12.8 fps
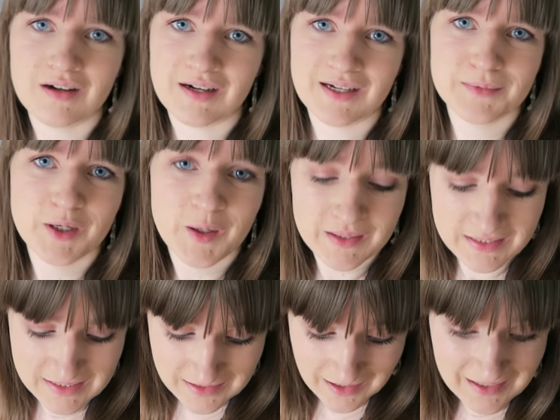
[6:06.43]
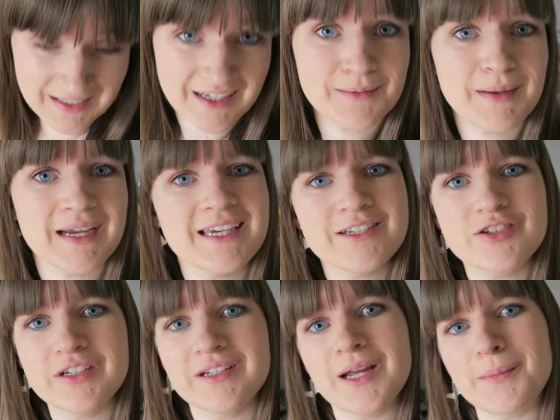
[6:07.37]
I'm currently standing in my
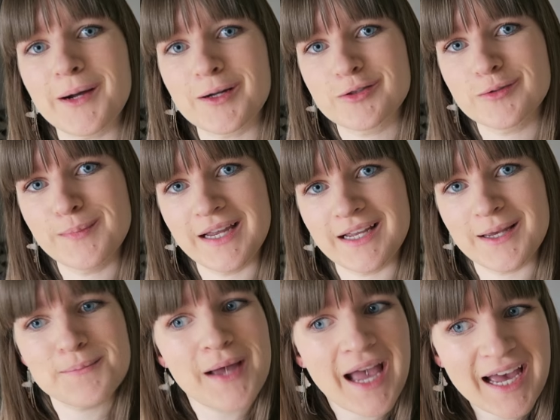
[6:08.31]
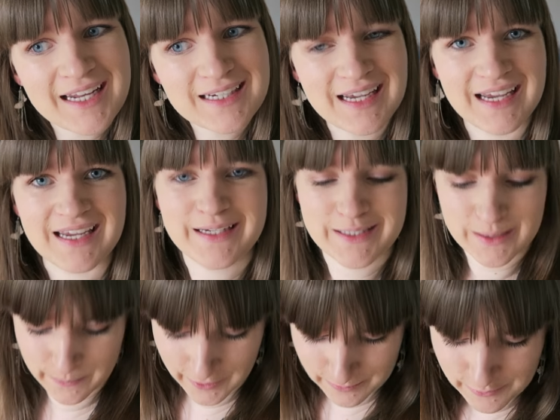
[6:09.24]
kitchen about to make pancakes,
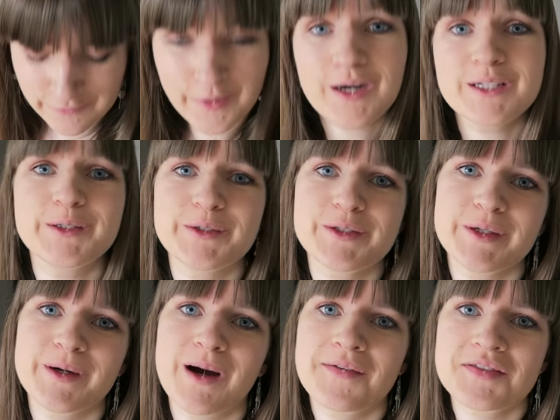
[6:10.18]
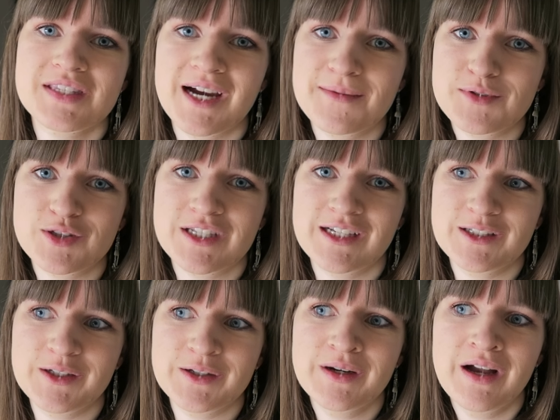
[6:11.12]
but before I do so, I have time to
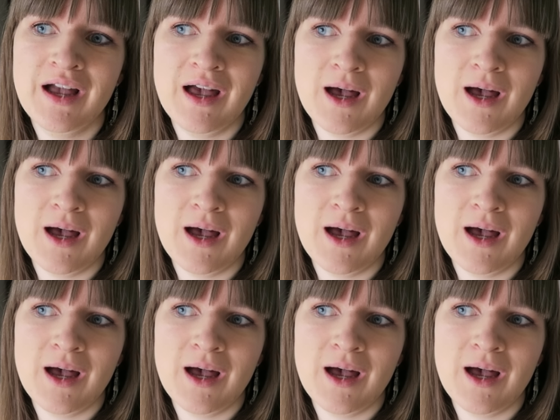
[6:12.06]
tell you